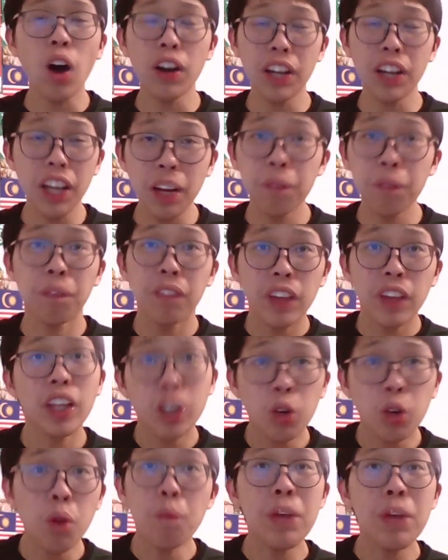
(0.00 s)
It, it
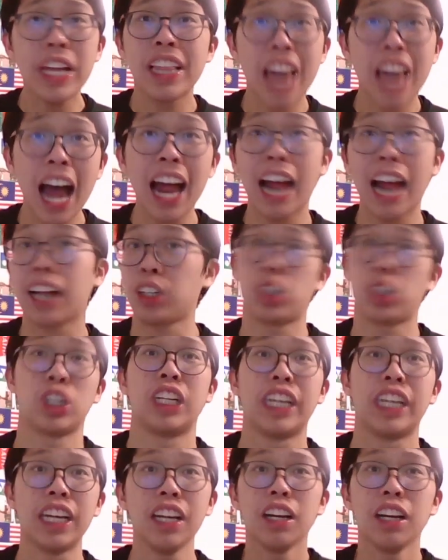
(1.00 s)
could be that
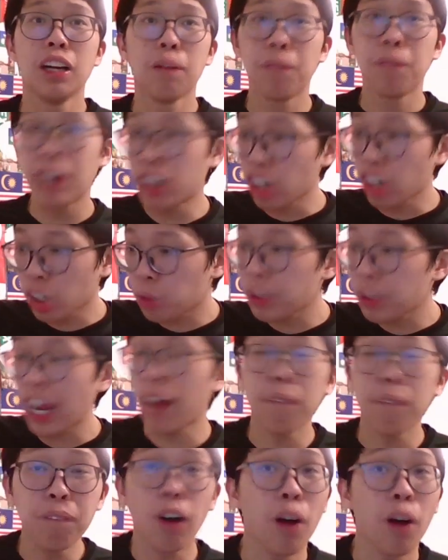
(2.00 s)
actually because we had
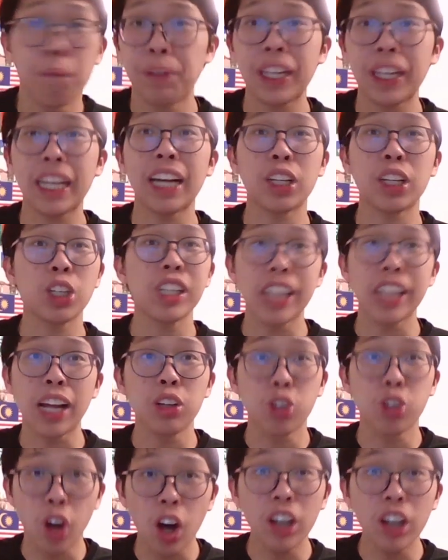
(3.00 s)
more possession than
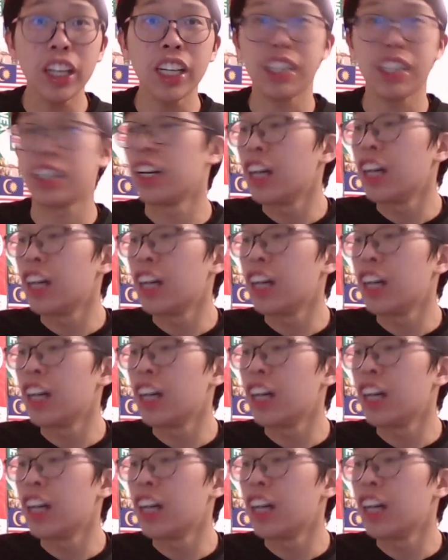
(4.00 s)
Jordan.